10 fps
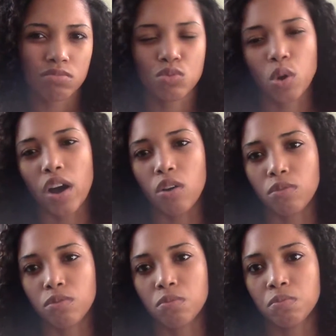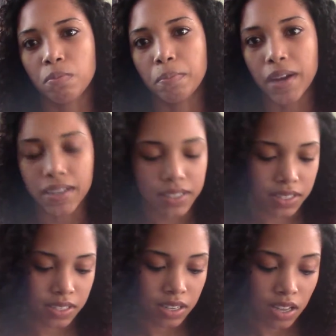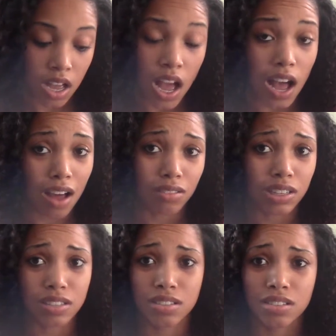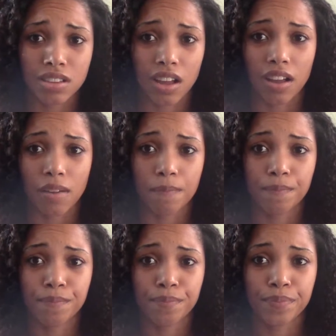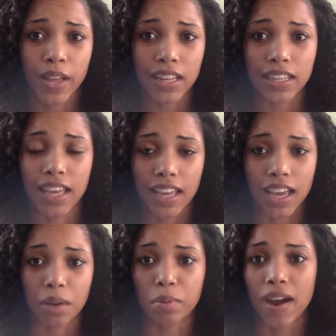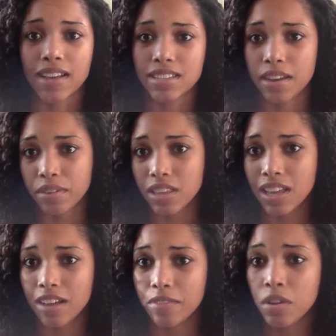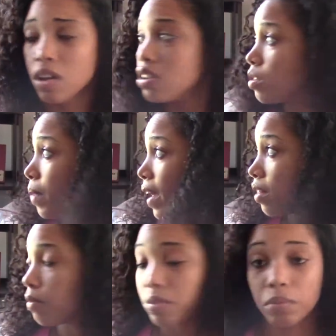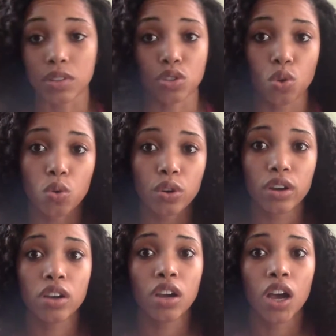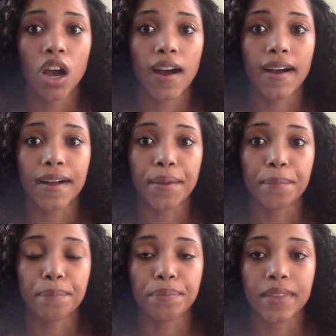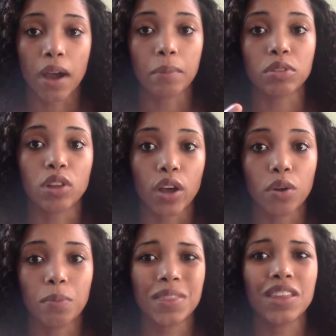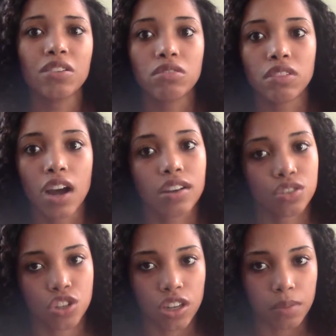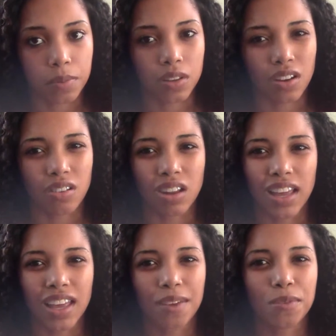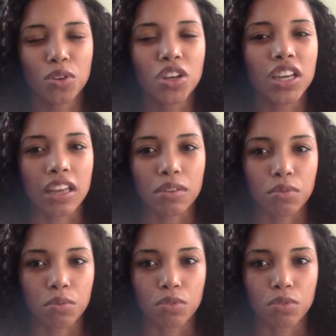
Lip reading: $10-12. I'll list a link and a price and everything to buy them from the store down below, but they're not cheap. You know, like if you could get it for